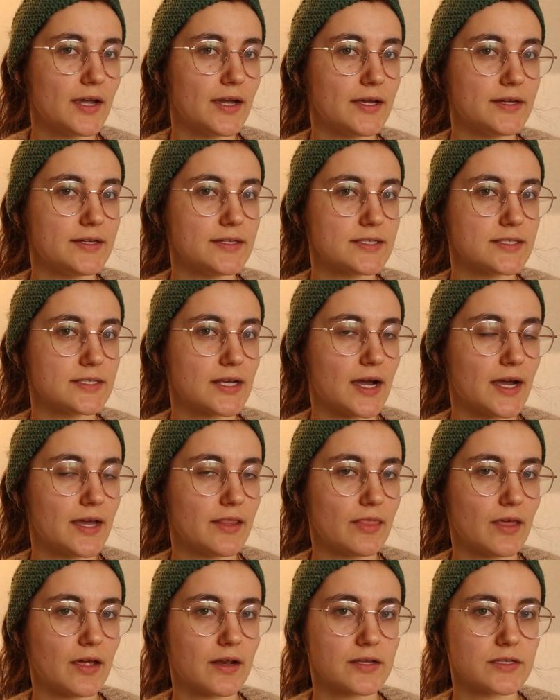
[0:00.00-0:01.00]
a
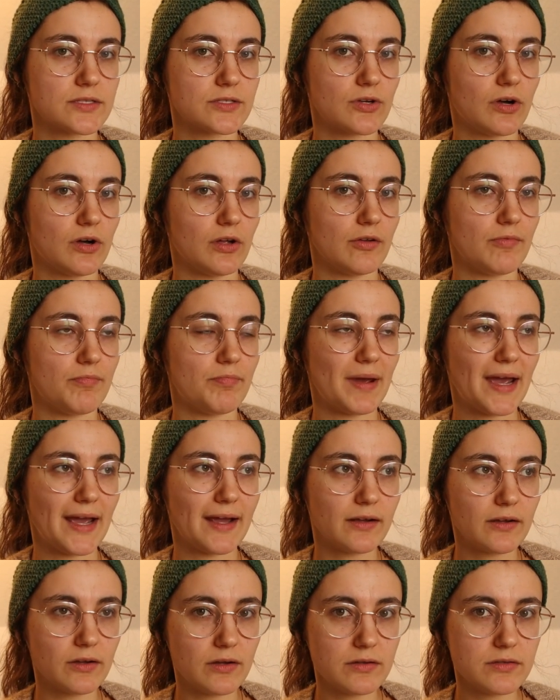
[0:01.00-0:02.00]
design that is called
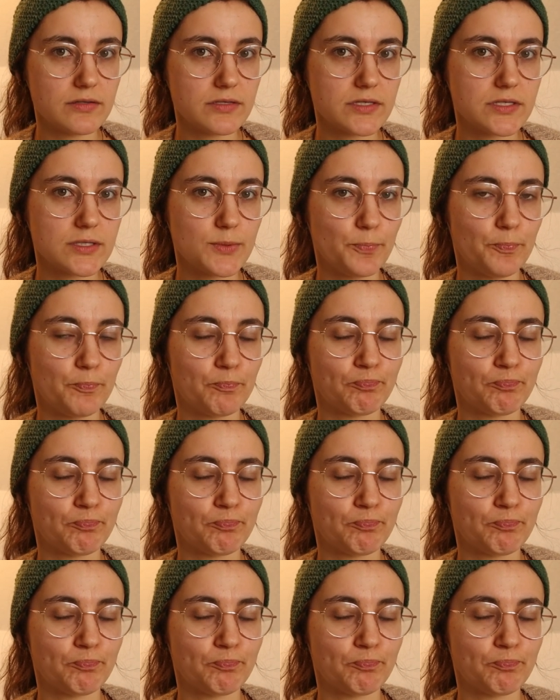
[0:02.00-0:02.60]
Bangles.